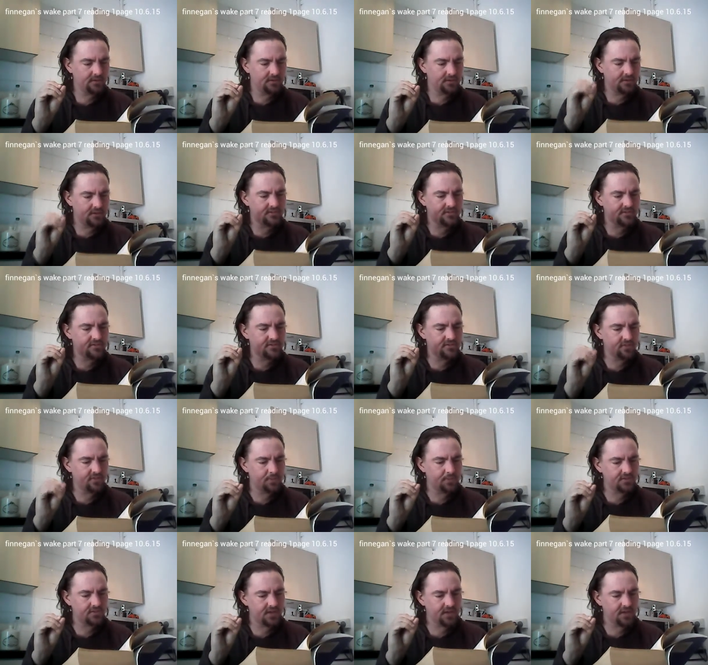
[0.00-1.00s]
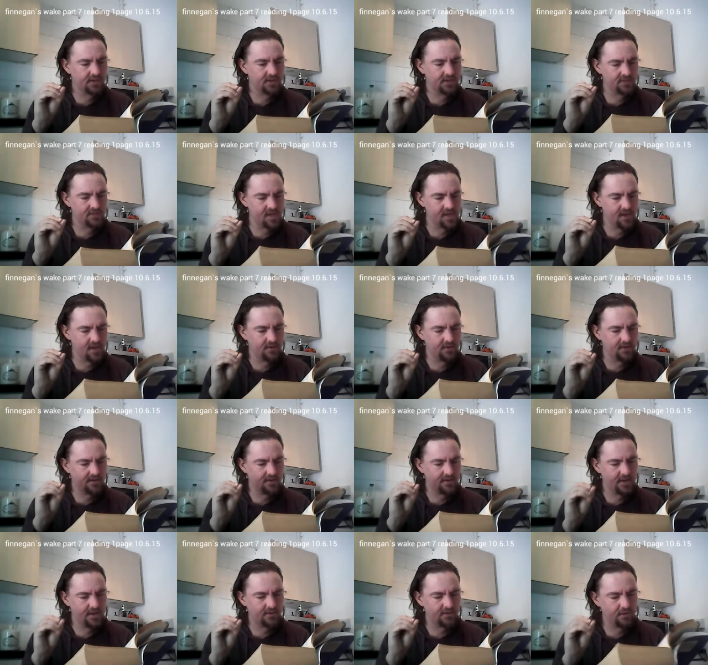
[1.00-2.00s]
a scribicide there, and
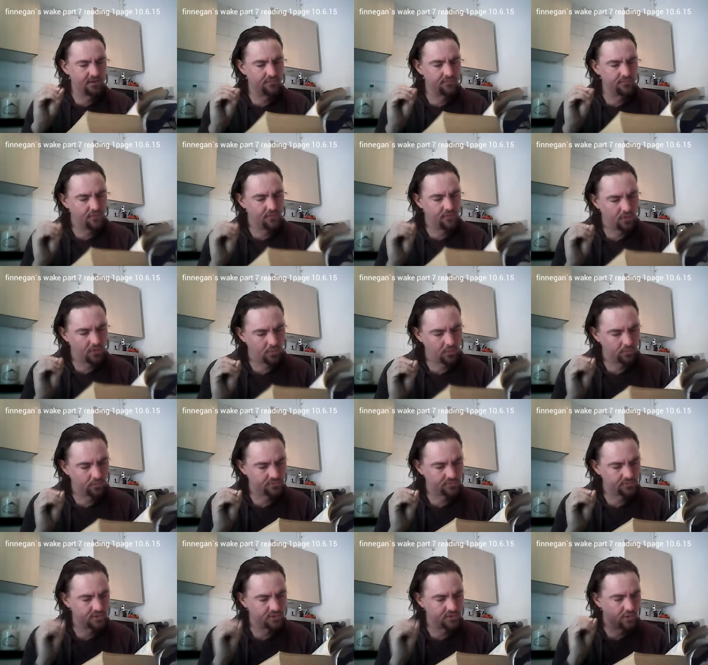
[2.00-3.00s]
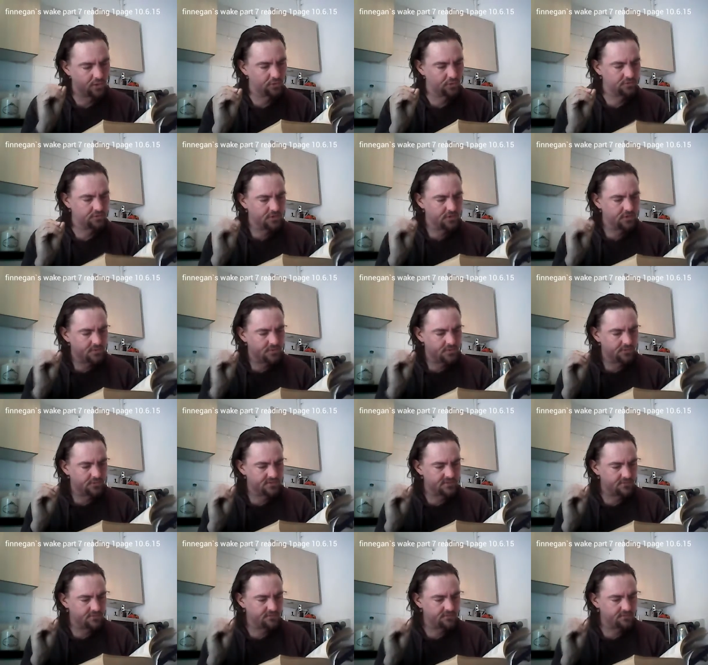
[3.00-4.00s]
led off the hole's code with
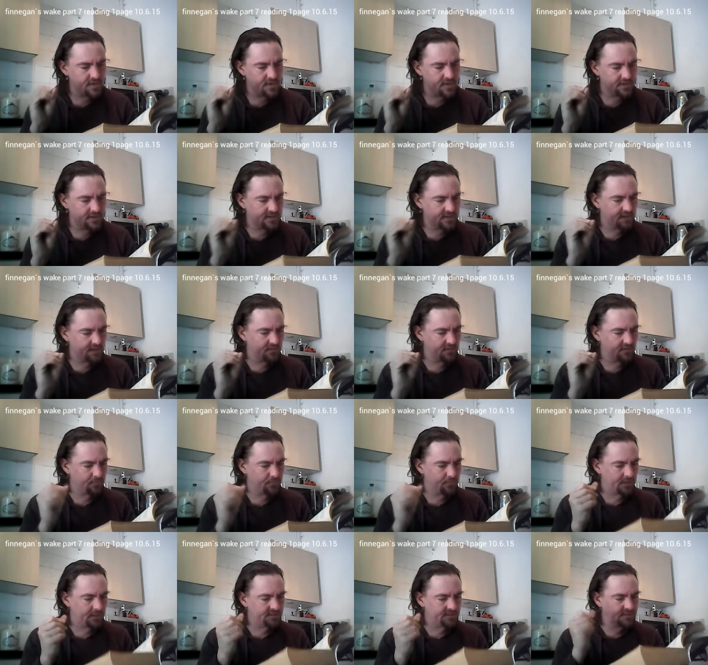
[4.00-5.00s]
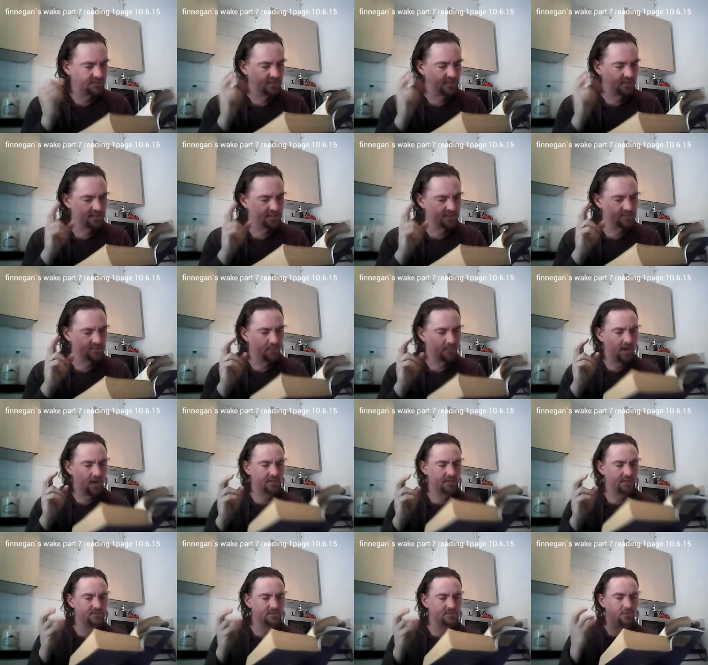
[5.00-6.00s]
some fine covered by 6
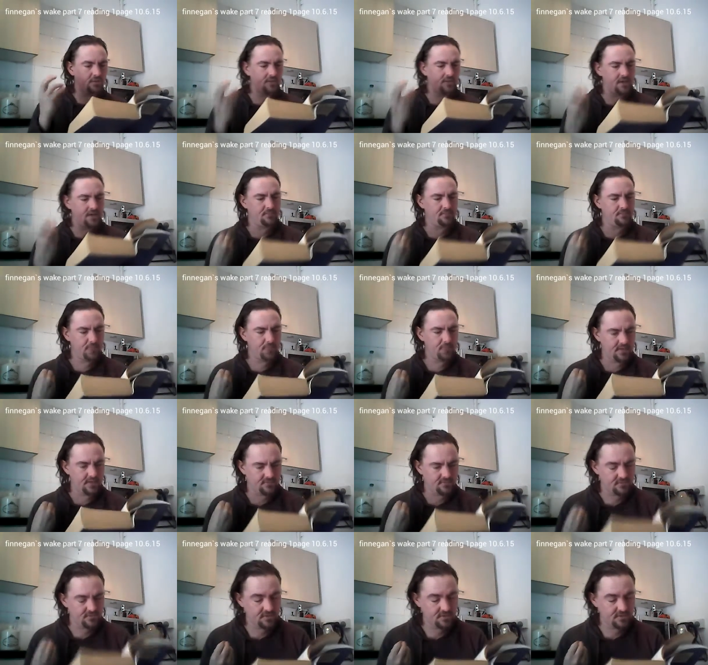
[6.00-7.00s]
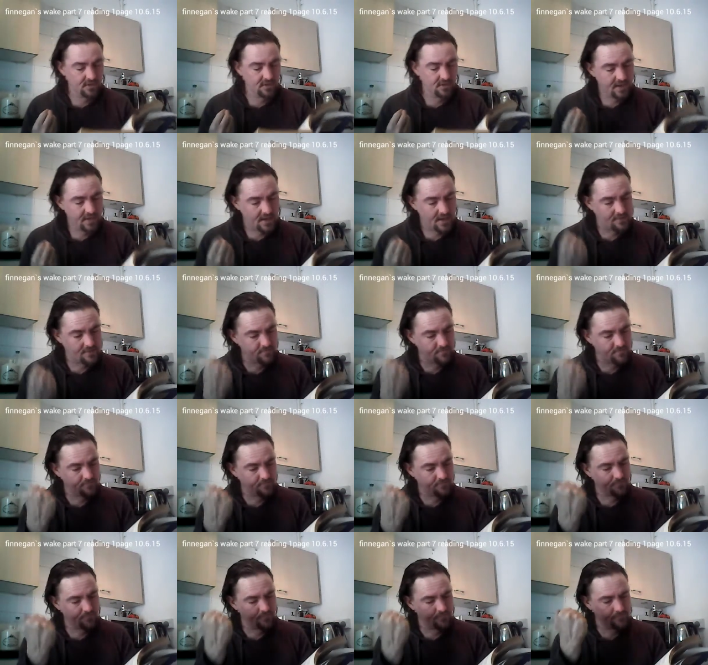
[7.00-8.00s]
marks or 9 pins
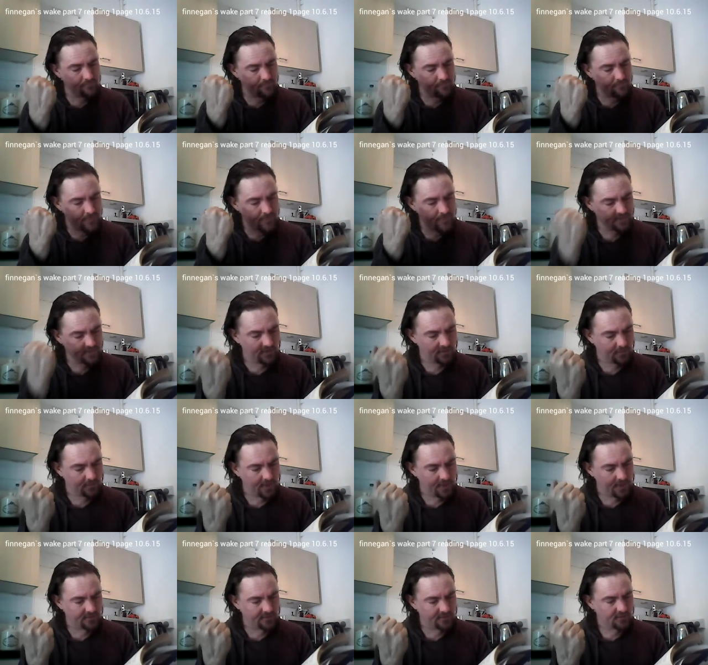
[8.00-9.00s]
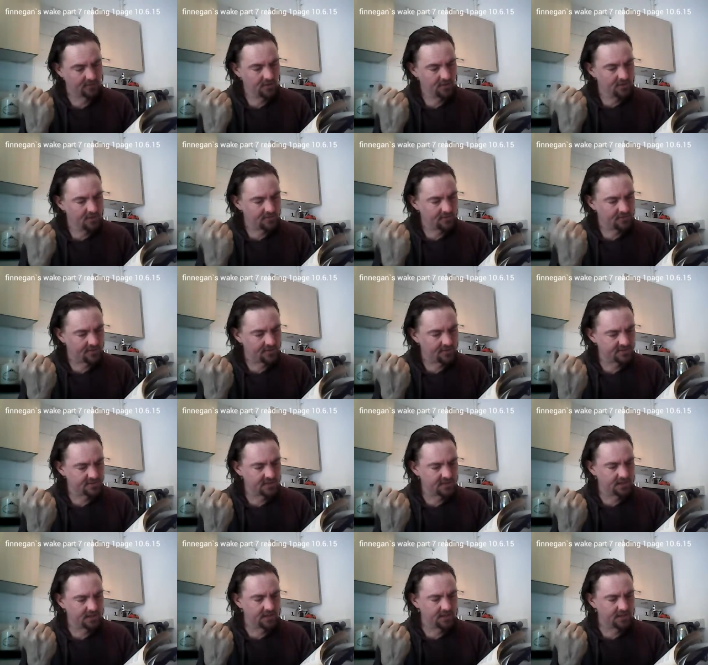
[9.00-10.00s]
in metal men, for the
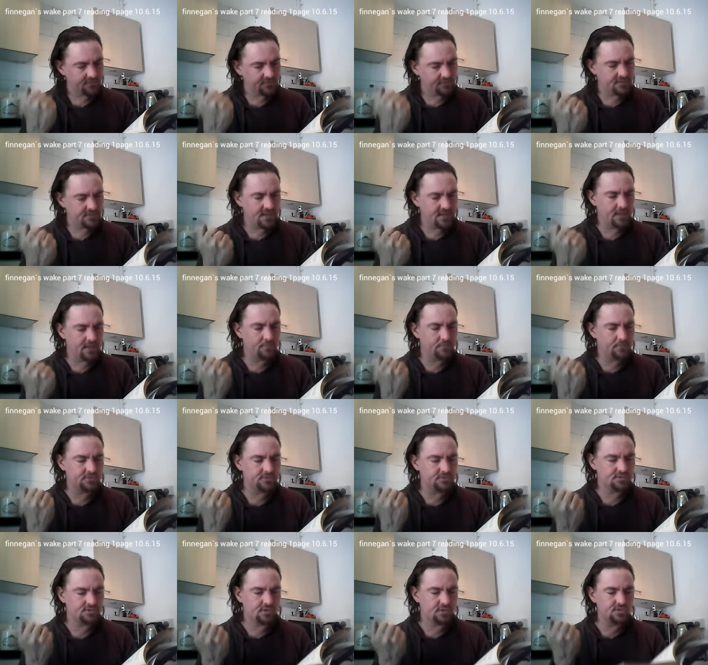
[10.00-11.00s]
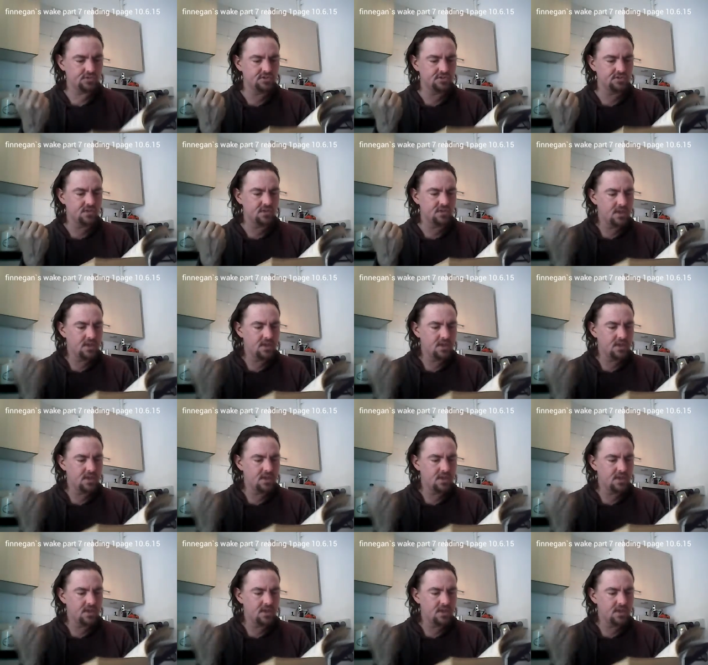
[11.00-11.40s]
sake of his labour's dross,